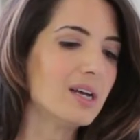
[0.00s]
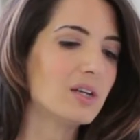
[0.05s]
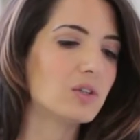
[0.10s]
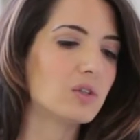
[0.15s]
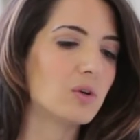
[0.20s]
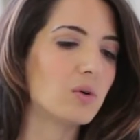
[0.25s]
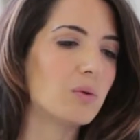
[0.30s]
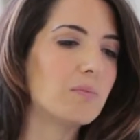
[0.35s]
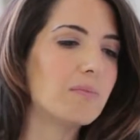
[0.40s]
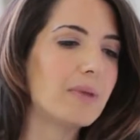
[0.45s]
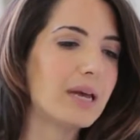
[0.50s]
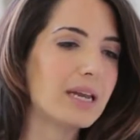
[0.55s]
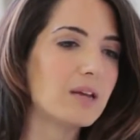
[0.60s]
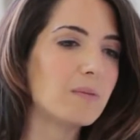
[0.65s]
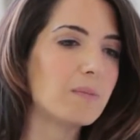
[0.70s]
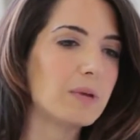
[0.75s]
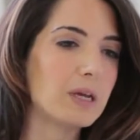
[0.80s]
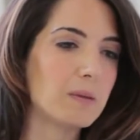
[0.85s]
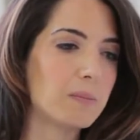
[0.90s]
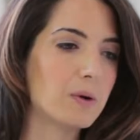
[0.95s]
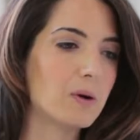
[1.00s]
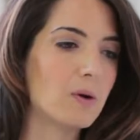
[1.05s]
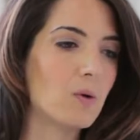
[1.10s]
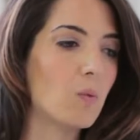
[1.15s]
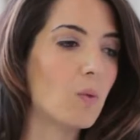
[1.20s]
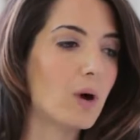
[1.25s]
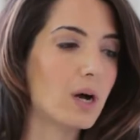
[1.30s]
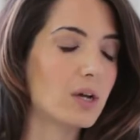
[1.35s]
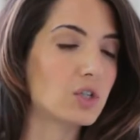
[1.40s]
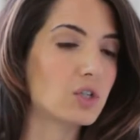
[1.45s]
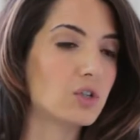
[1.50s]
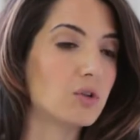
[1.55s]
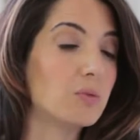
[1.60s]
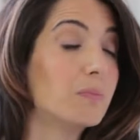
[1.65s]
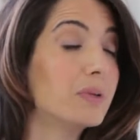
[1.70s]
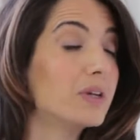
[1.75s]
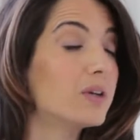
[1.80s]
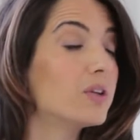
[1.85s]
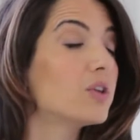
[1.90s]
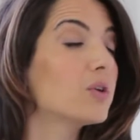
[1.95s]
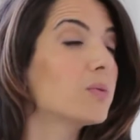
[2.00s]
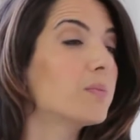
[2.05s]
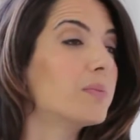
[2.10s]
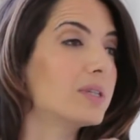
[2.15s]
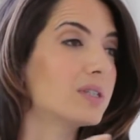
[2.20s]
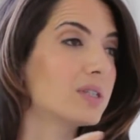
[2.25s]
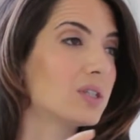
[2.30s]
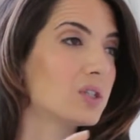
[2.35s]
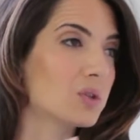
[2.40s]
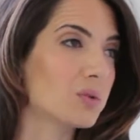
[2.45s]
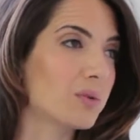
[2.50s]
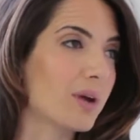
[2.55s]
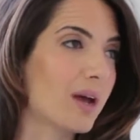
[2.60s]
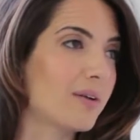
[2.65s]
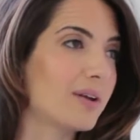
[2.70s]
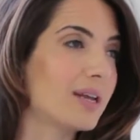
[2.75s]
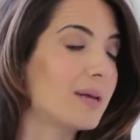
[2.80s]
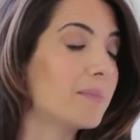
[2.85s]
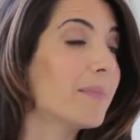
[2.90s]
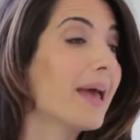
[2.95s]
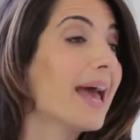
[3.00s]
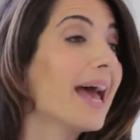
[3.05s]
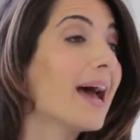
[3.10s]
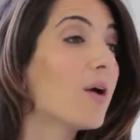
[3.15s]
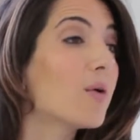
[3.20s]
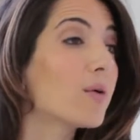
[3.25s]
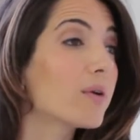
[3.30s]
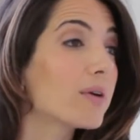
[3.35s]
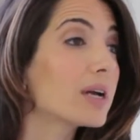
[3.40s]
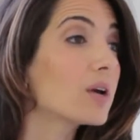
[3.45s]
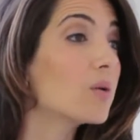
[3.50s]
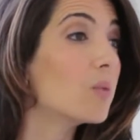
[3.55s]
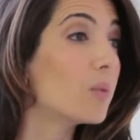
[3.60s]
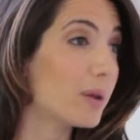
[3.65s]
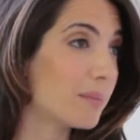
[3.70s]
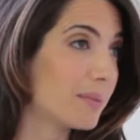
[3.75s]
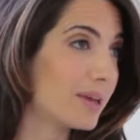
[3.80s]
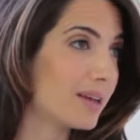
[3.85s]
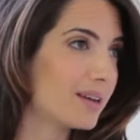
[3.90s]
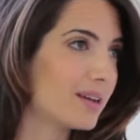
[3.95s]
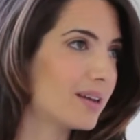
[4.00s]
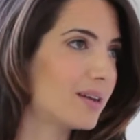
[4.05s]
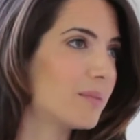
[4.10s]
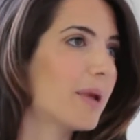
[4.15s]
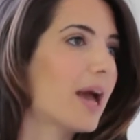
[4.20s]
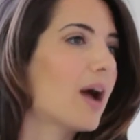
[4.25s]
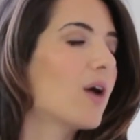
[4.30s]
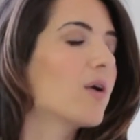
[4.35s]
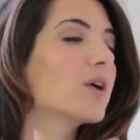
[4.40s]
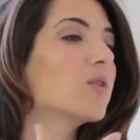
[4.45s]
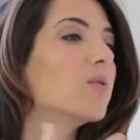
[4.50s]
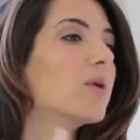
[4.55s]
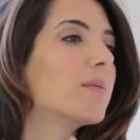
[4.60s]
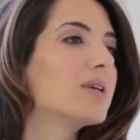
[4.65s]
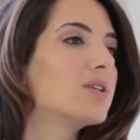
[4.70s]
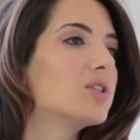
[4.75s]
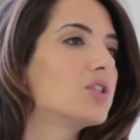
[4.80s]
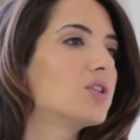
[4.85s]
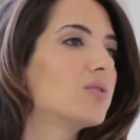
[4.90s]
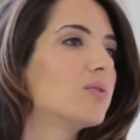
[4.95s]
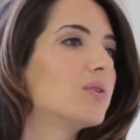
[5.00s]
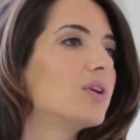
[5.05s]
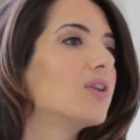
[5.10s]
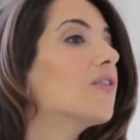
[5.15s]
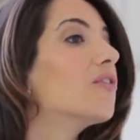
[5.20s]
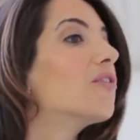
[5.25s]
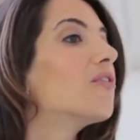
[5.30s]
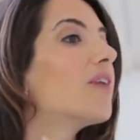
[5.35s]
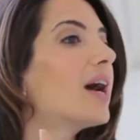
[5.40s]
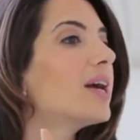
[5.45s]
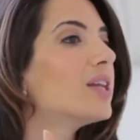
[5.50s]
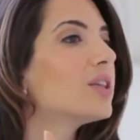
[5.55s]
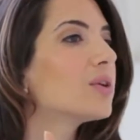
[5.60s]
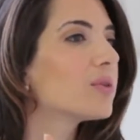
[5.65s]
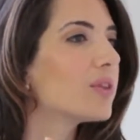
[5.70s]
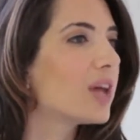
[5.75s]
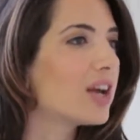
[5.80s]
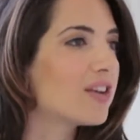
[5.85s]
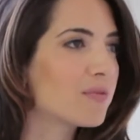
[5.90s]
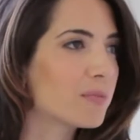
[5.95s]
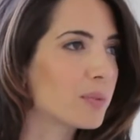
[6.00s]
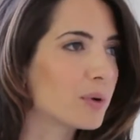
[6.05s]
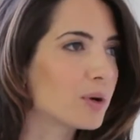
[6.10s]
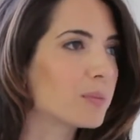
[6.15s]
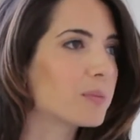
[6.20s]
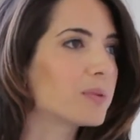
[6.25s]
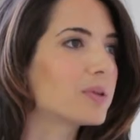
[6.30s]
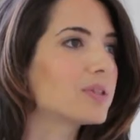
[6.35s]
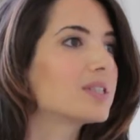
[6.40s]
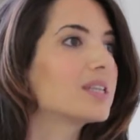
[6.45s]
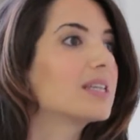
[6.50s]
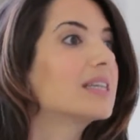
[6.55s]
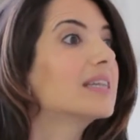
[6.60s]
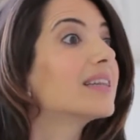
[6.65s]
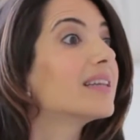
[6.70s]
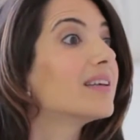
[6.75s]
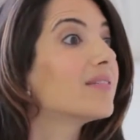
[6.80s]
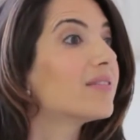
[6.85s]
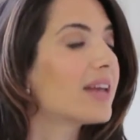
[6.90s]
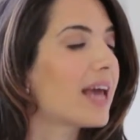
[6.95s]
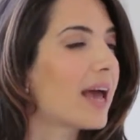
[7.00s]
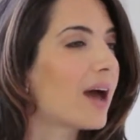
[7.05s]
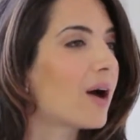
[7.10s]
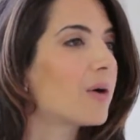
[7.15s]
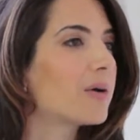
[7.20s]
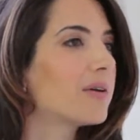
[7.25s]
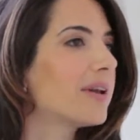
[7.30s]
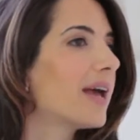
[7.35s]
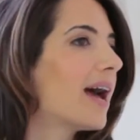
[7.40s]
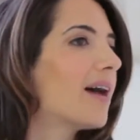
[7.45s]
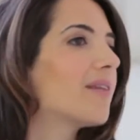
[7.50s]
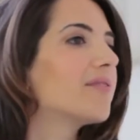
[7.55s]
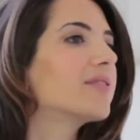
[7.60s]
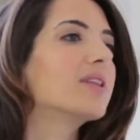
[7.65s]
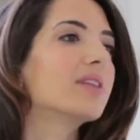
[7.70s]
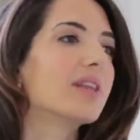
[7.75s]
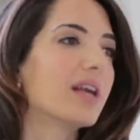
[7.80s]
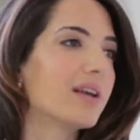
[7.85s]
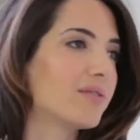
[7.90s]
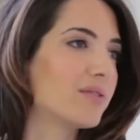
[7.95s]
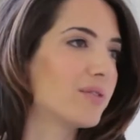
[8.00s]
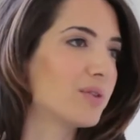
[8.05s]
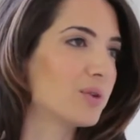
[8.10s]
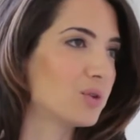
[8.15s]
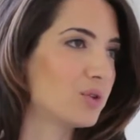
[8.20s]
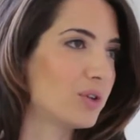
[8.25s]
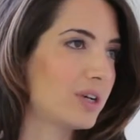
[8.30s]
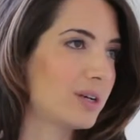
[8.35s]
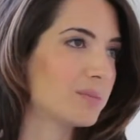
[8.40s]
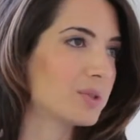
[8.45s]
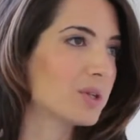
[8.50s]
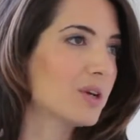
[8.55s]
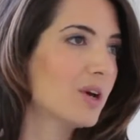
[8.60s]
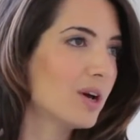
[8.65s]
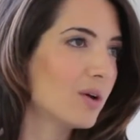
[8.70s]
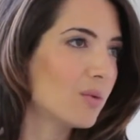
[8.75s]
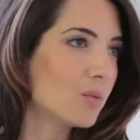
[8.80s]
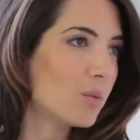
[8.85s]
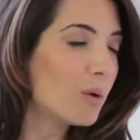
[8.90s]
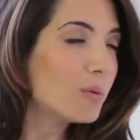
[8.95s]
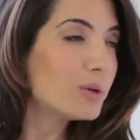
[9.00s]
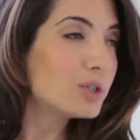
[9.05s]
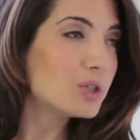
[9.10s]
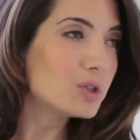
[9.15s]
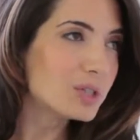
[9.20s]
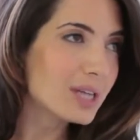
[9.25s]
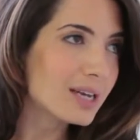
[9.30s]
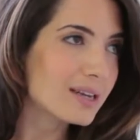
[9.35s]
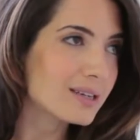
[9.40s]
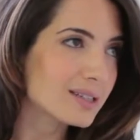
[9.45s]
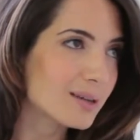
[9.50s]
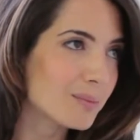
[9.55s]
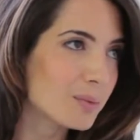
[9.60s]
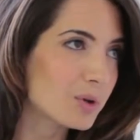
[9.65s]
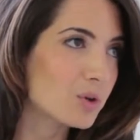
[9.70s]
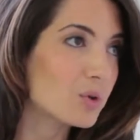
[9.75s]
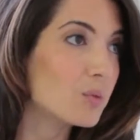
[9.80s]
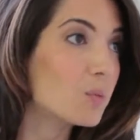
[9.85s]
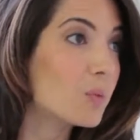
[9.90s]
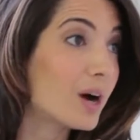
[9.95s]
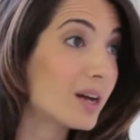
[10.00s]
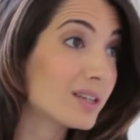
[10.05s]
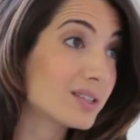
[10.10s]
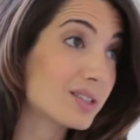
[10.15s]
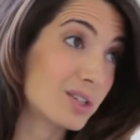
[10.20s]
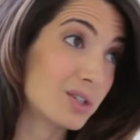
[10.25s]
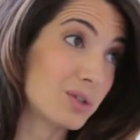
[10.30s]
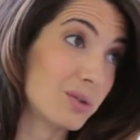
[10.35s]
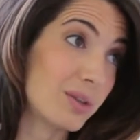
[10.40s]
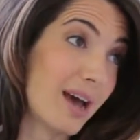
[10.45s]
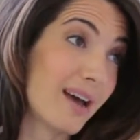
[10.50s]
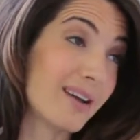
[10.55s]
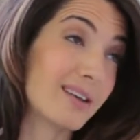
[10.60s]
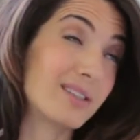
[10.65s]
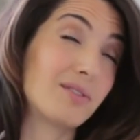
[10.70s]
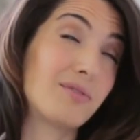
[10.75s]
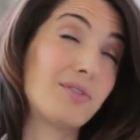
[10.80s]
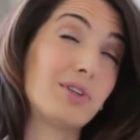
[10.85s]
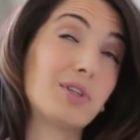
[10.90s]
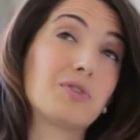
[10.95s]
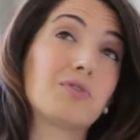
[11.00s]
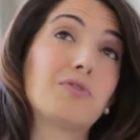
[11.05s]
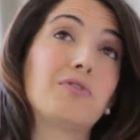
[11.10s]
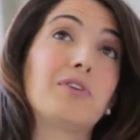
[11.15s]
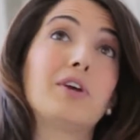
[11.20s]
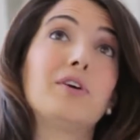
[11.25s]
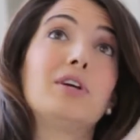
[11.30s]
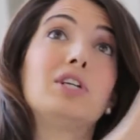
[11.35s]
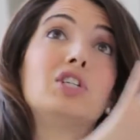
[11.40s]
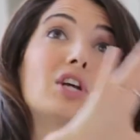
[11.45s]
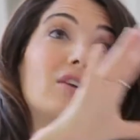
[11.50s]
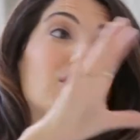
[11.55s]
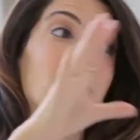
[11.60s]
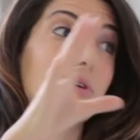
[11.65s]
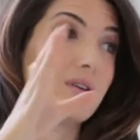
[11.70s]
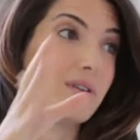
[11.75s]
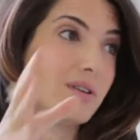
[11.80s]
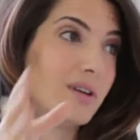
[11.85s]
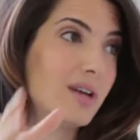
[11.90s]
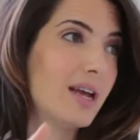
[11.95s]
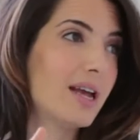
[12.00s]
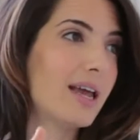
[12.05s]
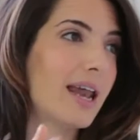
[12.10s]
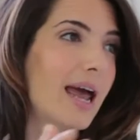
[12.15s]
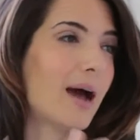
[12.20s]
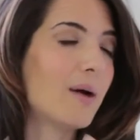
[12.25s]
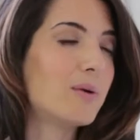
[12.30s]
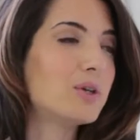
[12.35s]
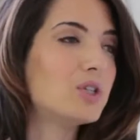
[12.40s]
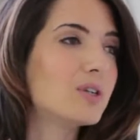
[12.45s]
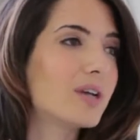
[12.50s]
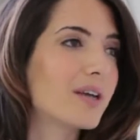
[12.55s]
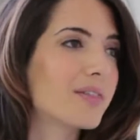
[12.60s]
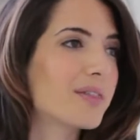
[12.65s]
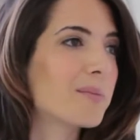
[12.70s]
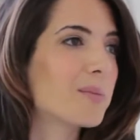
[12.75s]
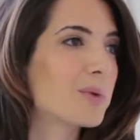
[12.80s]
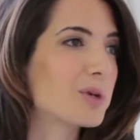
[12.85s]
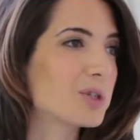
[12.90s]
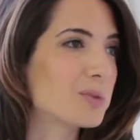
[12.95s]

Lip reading: So many people want to build their business around empowering women and empowering women to, you know, find their life purpose and live it out and have the life of their dreams. What would you say to someone who wants to do that, because it feels very general? How would you get them more